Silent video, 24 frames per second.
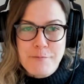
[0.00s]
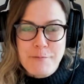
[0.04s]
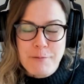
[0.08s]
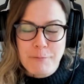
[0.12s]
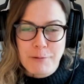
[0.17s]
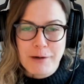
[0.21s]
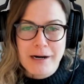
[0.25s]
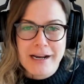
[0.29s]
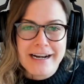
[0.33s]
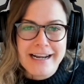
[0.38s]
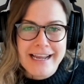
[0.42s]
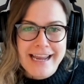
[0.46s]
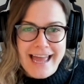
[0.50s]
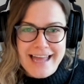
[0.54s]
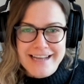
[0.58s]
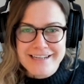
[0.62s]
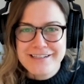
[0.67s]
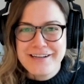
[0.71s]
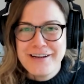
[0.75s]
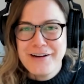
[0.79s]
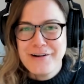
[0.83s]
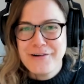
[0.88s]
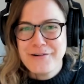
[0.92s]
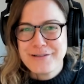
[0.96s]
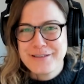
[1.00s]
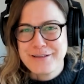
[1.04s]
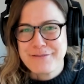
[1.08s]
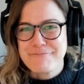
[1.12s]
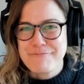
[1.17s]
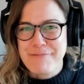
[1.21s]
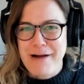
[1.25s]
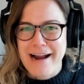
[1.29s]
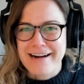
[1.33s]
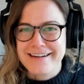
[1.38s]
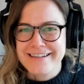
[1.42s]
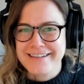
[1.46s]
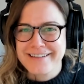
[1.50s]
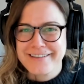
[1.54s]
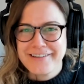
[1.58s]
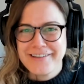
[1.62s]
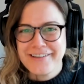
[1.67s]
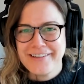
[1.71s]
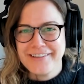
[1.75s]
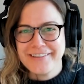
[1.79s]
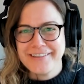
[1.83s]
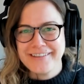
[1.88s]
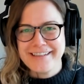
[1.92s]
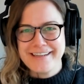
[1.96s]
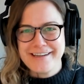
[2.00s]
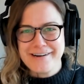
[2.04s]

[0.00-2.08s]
and we're going to get to some practical,